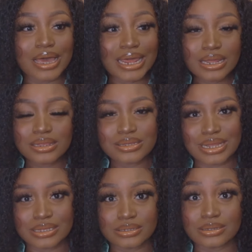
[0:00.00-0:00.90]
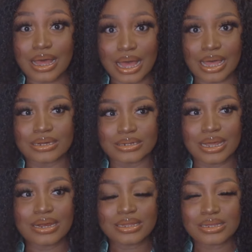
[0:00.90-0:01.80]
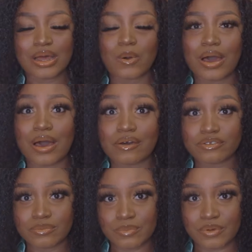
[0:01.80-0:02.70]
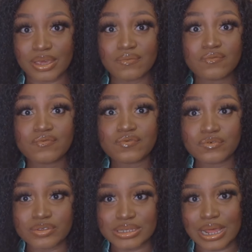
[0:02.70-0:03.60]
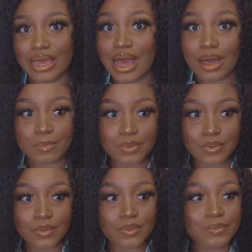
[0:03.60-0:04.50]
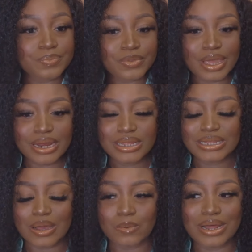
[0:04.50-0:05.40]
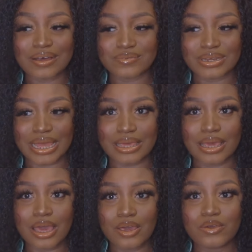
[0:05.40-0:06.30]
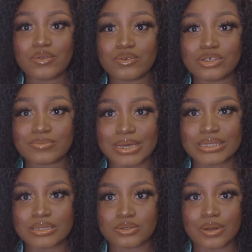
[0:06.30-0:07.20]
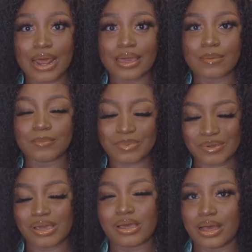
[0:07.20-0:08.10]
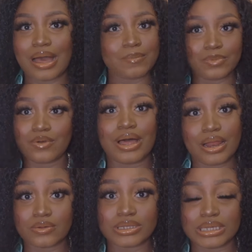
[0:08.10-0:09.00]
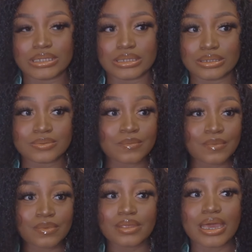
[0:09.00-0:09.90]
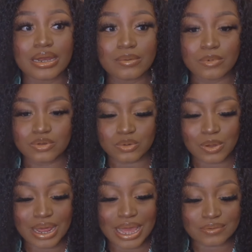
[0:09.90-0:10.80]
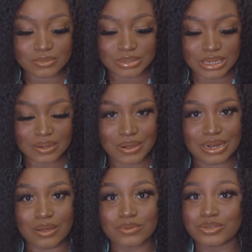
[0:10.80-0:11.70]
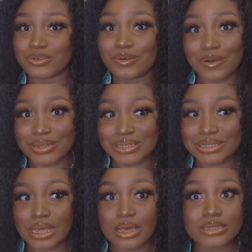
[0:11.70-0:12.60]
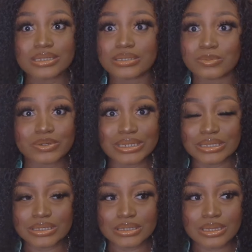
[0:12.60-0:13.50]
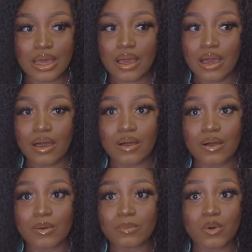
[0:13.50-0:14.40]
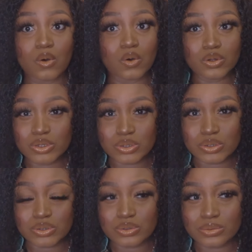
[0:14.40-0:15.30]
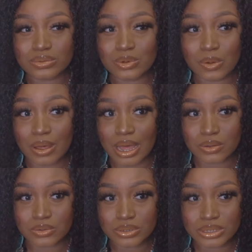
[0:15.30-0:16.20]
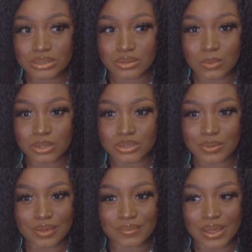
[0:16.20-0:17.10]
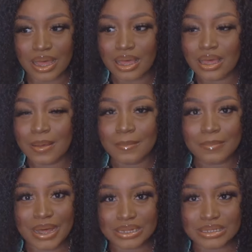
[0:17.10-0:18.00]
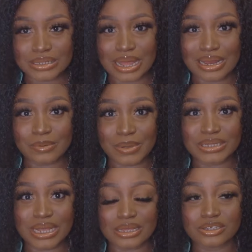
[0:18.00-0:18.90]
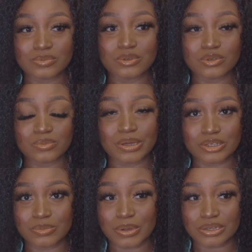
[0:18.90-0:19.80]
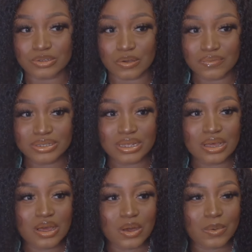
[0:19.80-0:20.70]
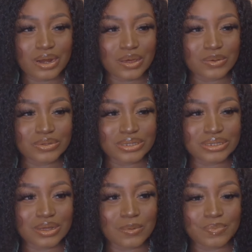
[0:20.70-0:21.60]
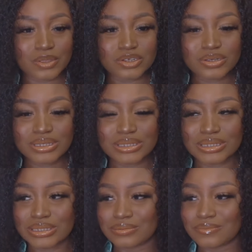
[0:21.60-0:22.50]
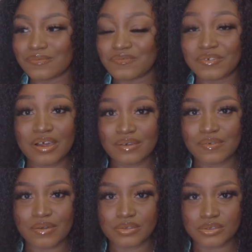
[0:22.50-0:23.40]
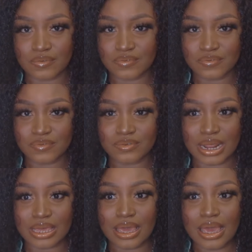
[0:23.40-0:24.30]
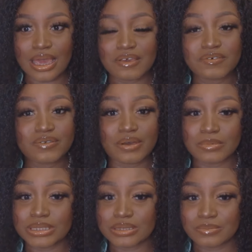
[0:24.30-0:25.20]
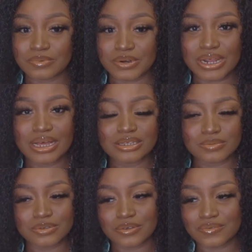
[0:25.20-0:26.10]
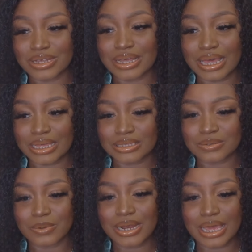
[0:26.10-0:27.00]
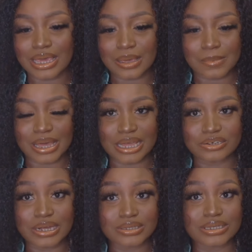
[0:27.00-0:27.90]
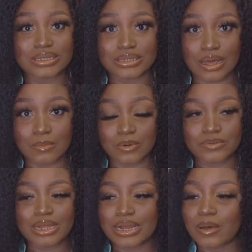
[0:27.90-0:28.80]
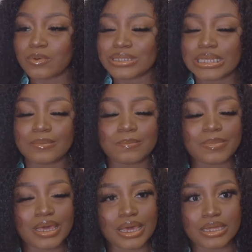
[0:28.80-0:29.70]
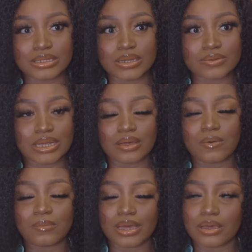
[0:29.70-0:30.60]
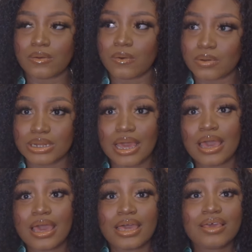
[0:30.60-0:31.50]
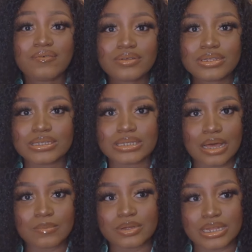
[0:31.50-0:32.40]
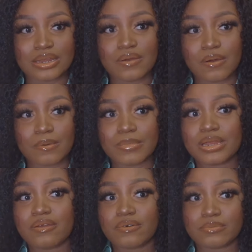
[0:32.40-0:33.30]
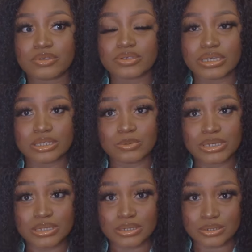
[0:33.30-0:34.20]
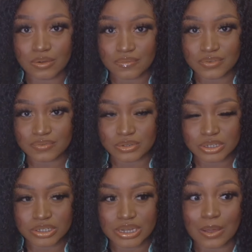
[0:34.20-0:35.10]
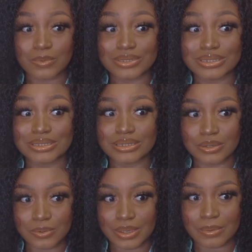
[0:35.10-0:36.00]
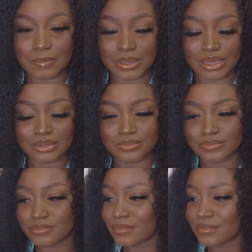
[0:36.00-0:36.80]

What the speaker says: anything that is hard, anything that I'll have to break, even fruits like apple, anything that I would have to, like, you know, use my teeth to like break, I'm not allowed to eat it anymore. So what I have to be taking right now is yogurts, smoothies, oats, cocoa oats or whatsoever, pasta, and the pasta has to be super soft. What else? Just very soft food. Like, even if I'm eating bread, it has to be soft. And guys, when I came back, I tried to eat salmon and I was in pains. I was like, oh my god, even the salmon that they recommended for me to eat, which is a soft fish, I was still in pain.